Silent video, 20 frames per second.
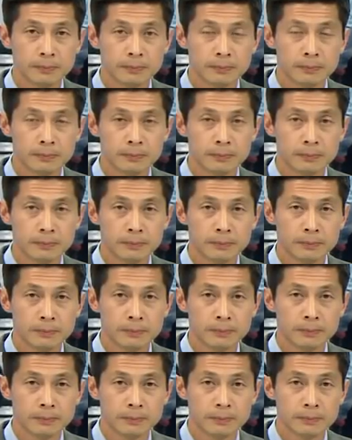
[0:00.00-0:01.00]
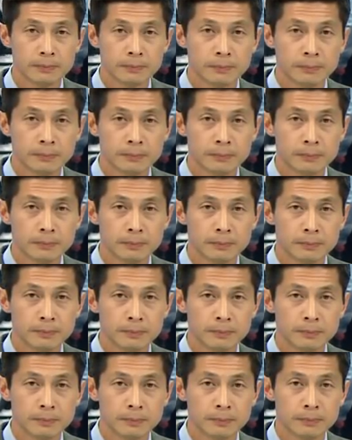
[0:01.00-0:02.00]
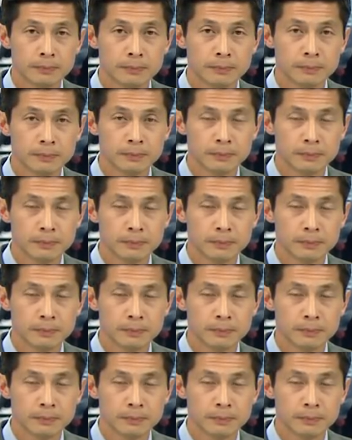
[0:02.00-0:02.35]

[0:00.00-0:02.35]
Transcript: This person isn't speaking.